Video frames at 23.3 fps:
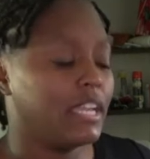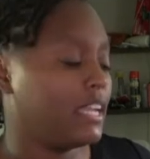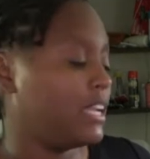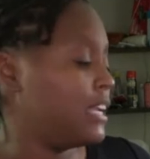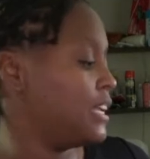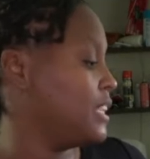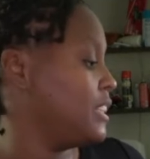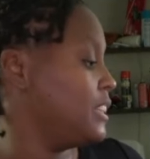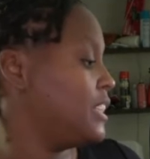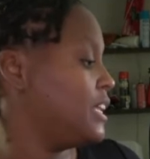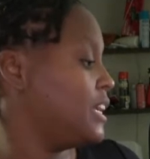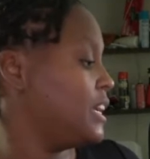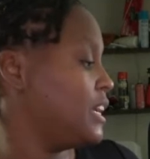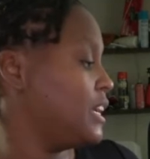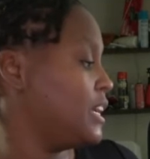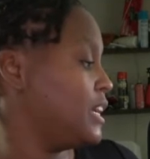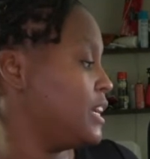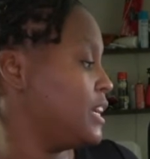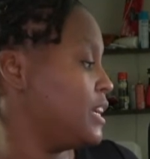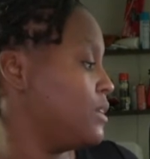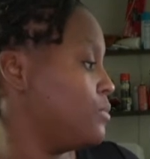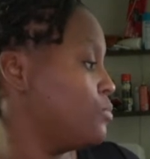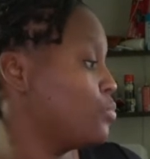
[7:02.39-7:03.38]
and
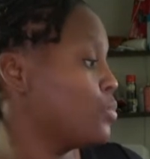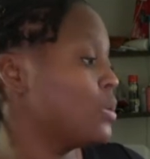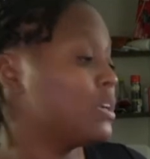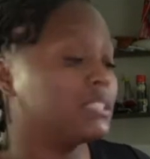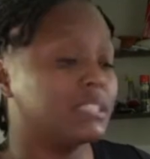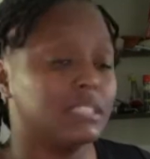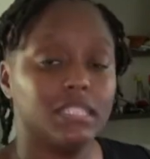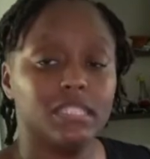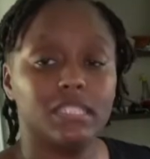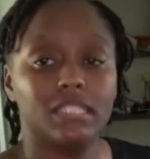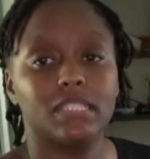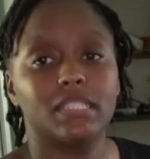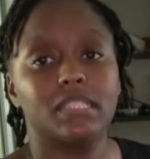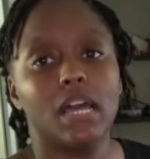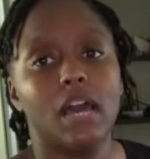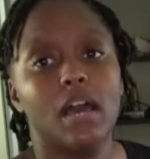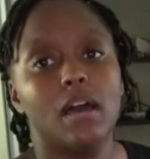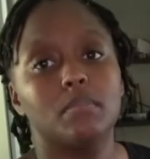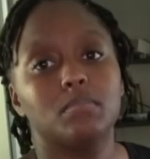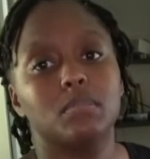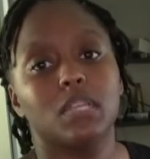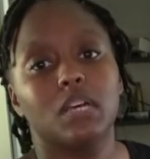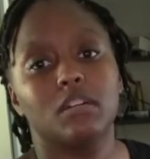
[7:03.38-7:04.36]
then once it
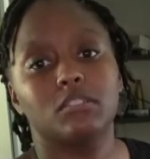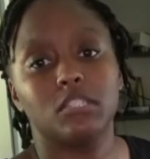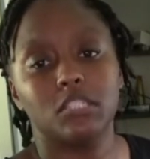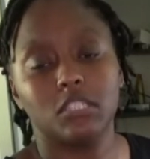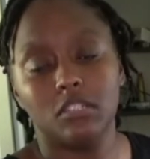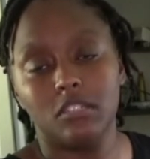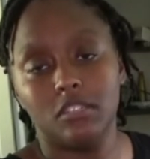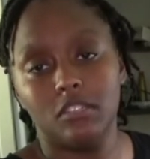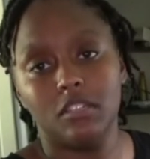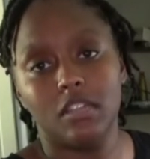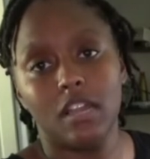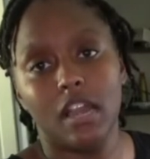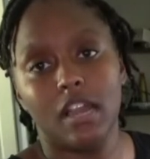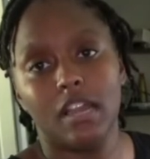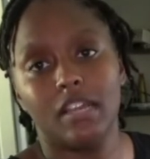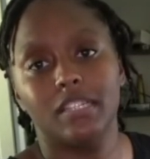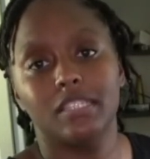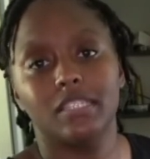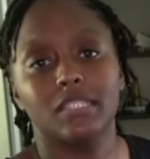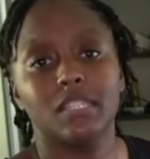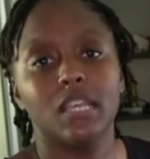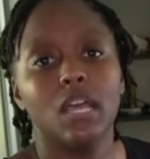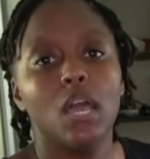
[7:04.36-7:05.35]
stops I'll show you
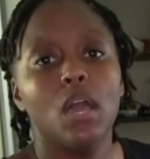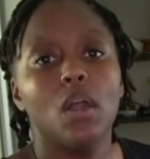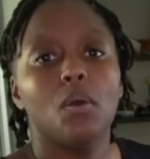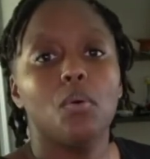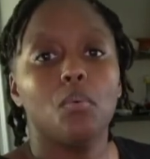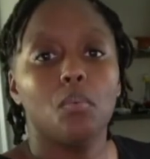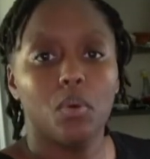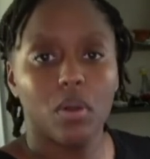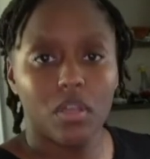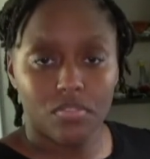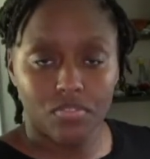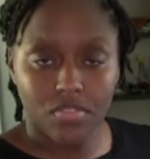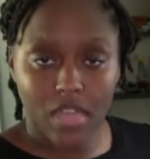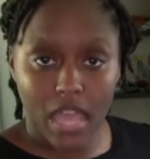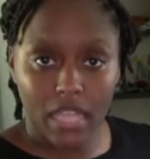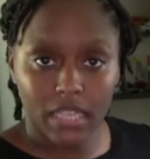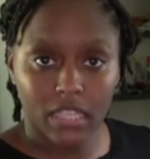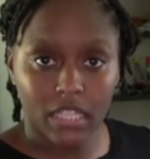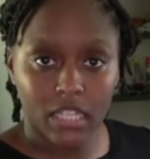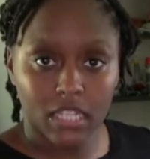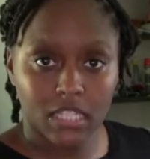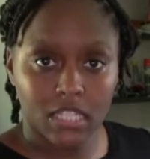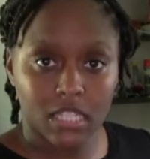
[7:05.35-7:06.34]
guys what
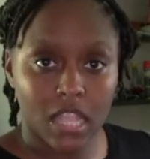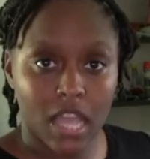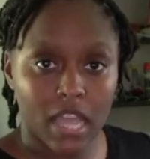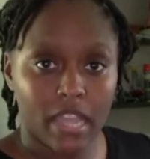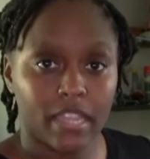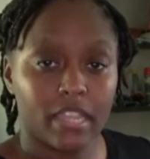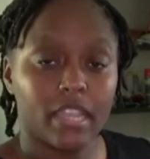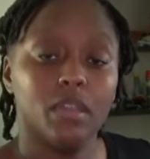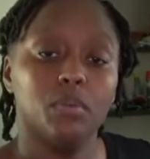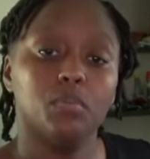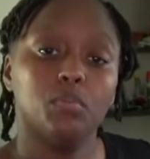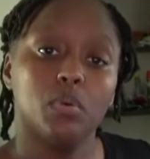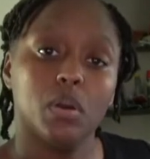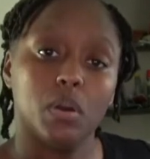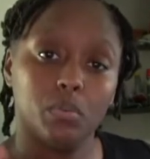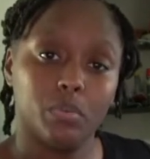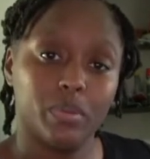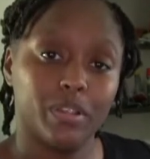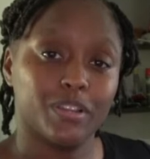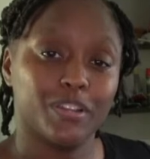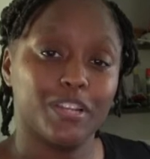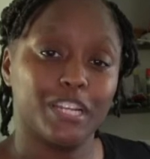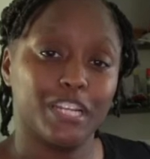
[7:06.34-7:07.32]
that looks like and what
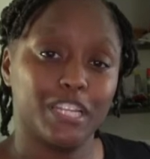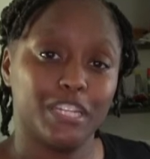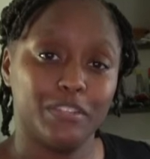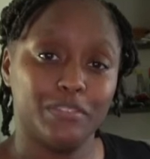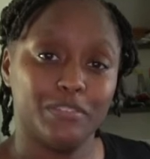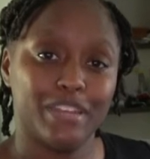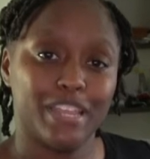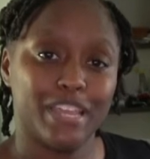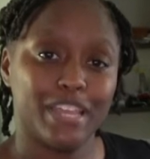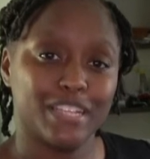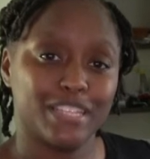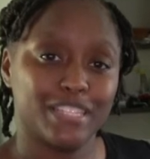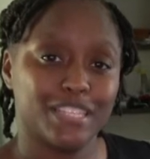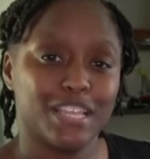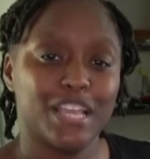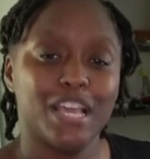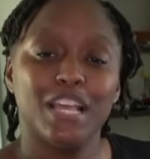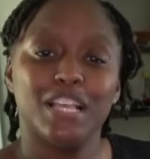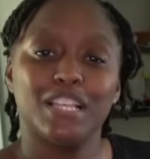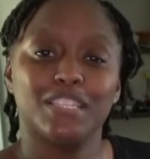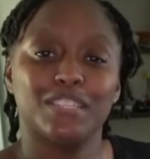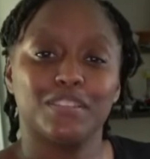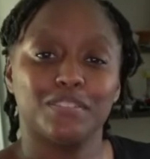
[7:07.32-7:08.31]
we're gonna do next.
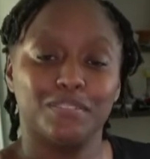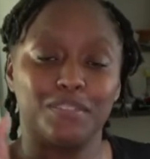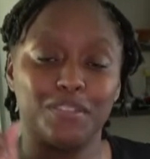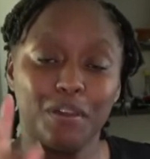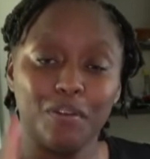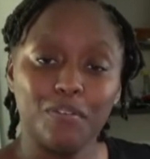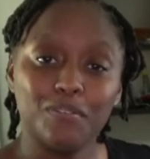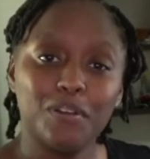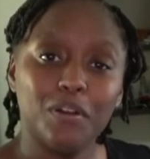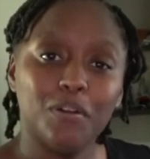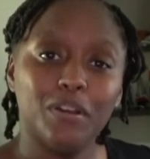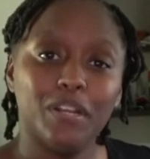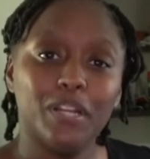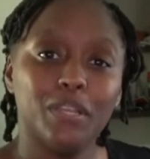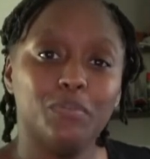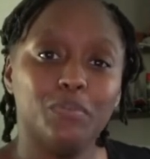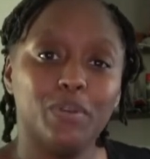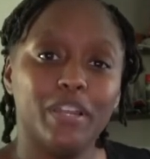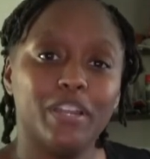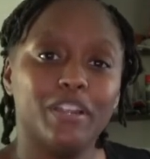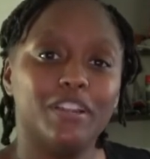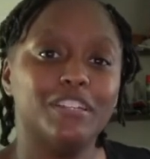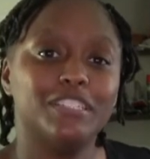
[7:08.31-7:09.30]
So don't go
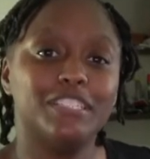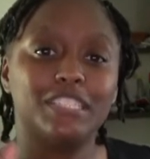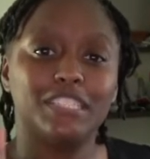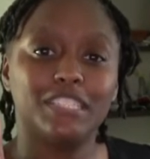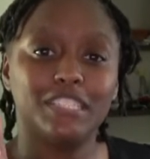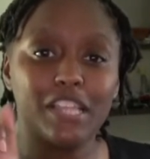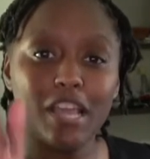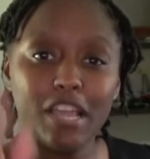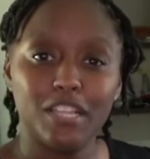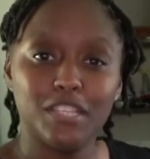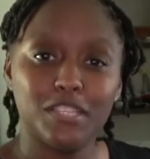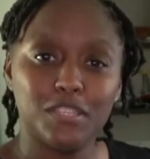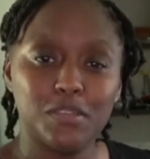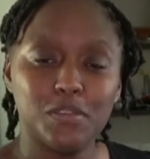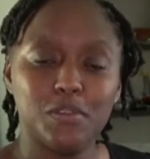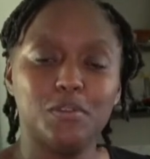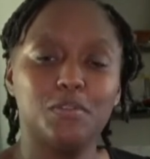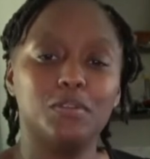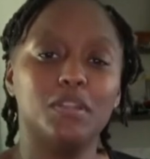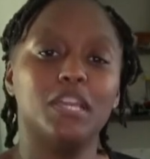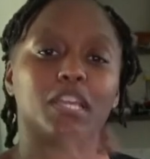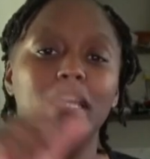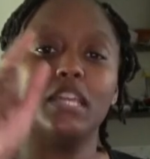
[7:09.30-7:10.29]
anywhere, stay
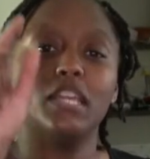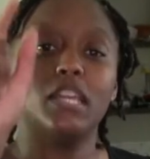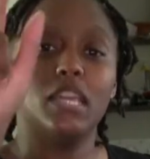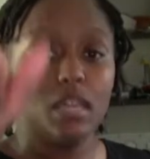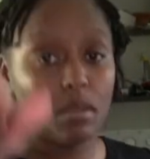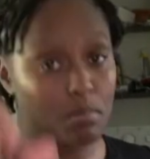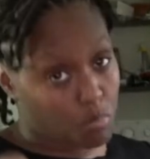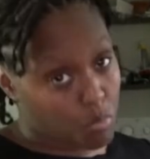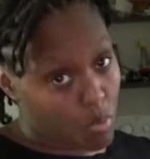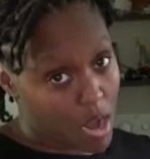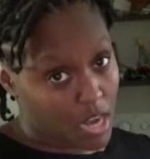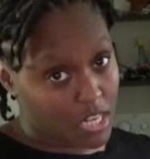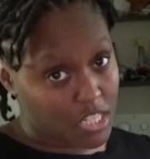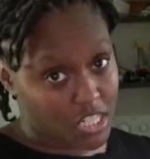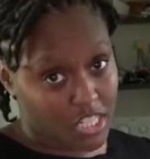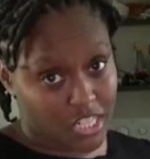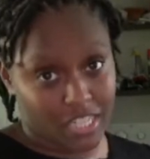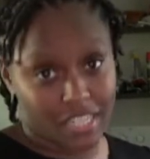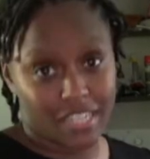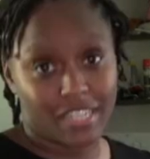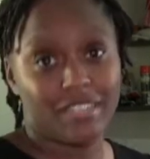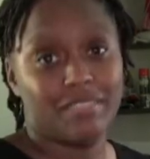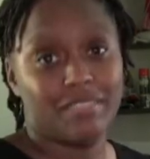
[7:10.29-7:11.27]
tuned and keep
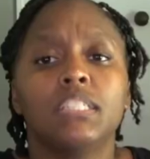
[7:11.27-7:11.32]
watching.